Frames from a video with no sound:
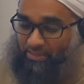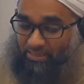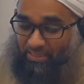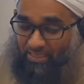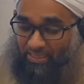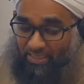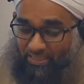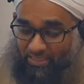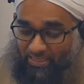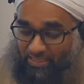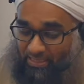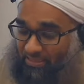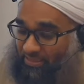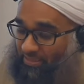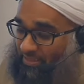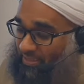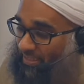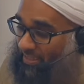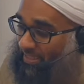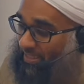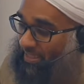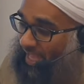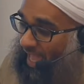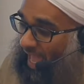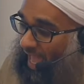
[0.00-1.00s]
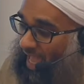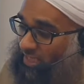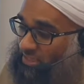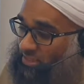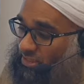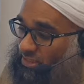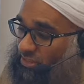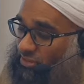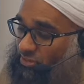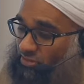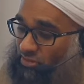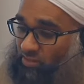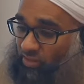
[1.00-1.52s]
This is the
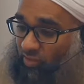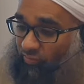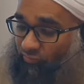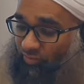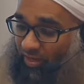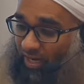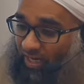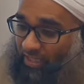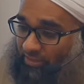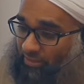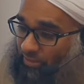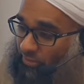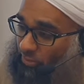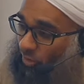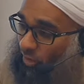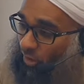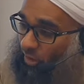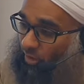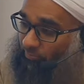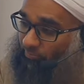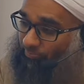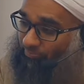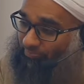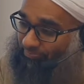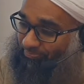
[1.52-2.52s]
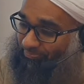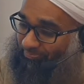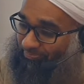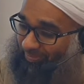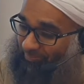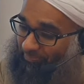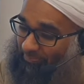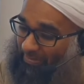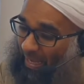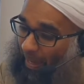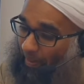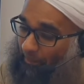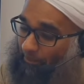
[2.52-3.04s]
external factors are
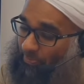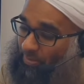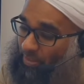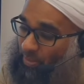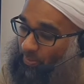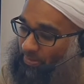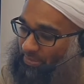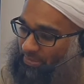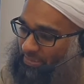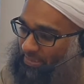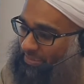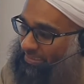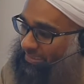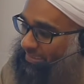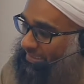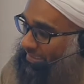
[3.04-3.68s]
a bit ambiguous.